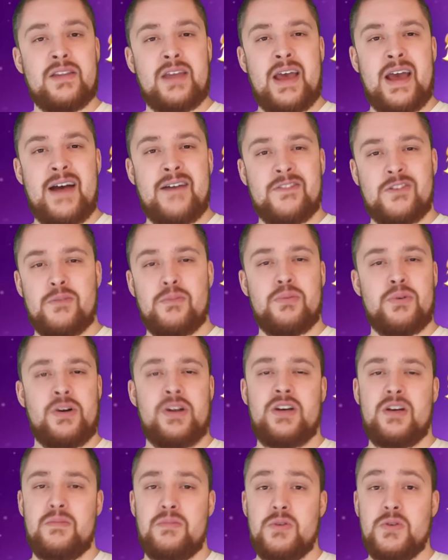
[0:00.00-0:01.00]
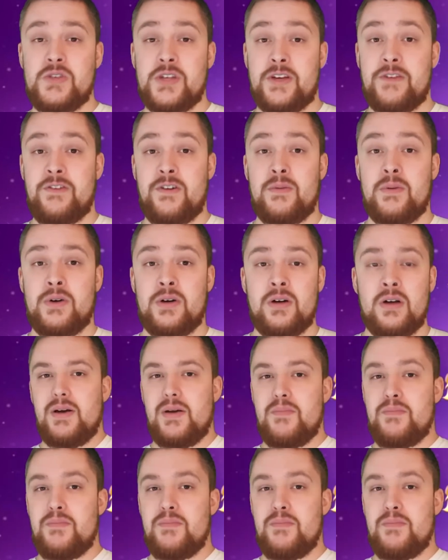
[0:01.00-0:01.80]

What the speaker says: They have some pretty good music from her.